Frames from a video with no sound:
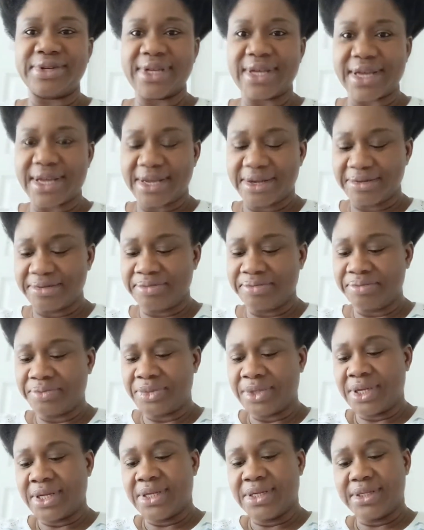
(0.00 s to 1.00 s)
Okay,
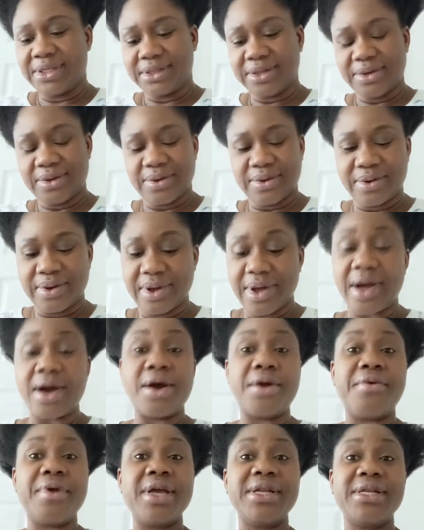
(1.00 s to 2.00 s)
so
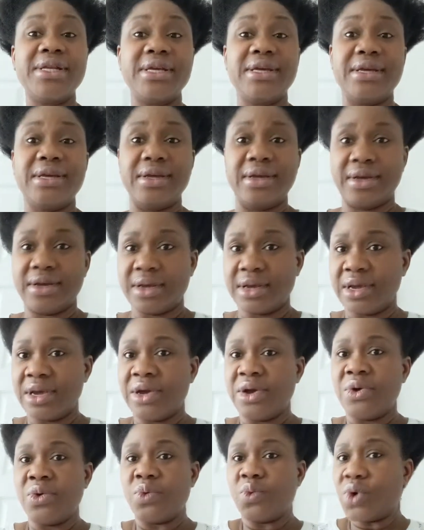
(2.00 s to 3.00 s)
I already
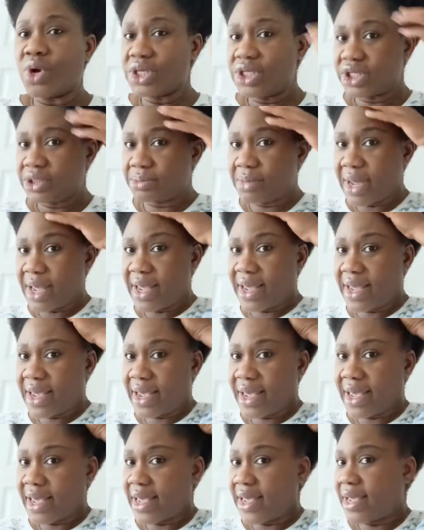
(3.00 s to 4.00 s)
washed my
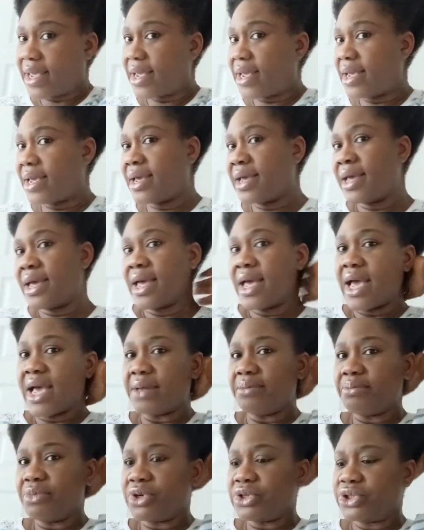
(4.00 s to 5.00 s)
hair
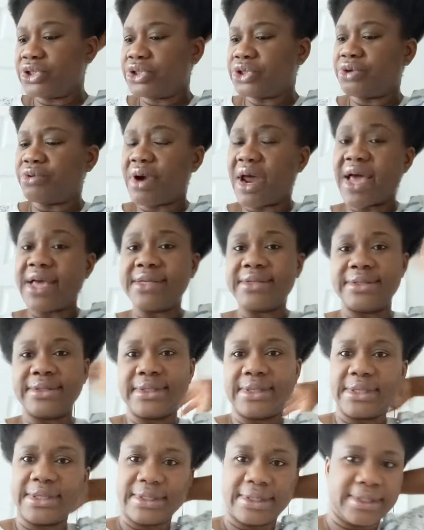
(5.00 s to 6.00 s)
and
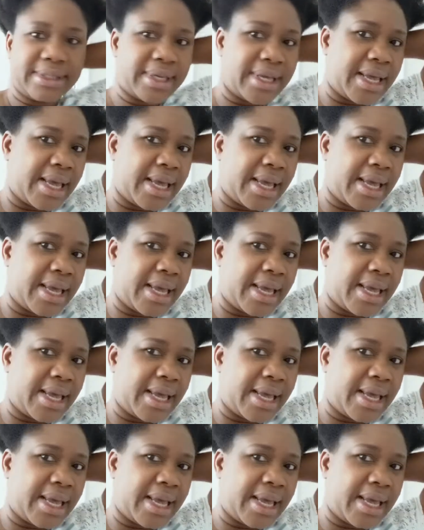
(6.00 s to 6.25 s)
moisturized it,